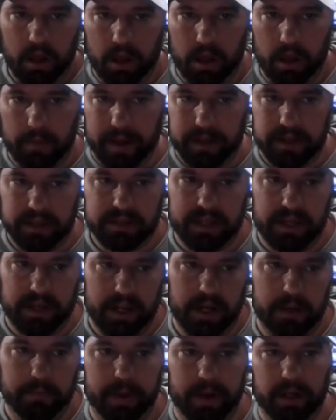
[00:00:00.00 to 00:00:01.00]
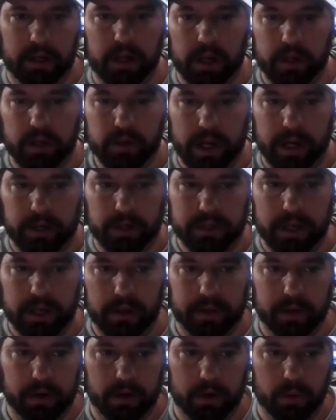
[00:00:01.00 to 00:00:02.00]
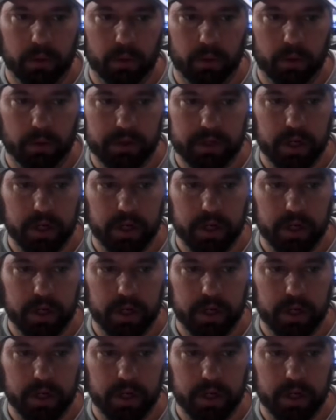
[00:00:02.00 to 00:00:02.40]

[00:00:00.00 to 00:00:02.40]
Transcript: I just send independent contractors out there or